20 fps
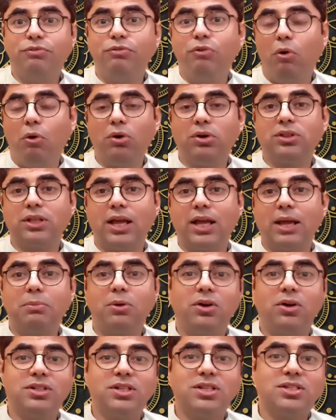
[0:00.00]
4th
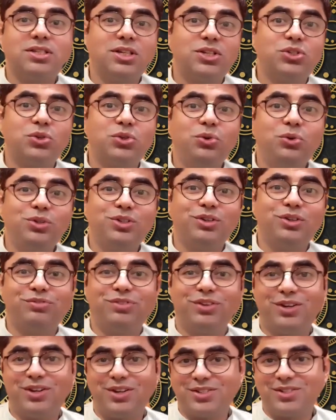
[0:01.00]
among the 6 schools of
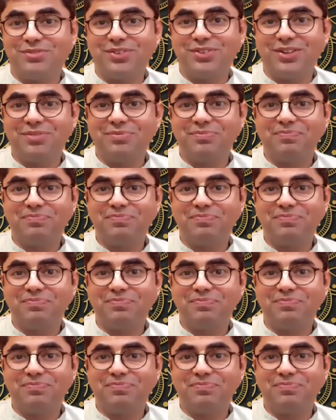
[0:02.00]
philosophy.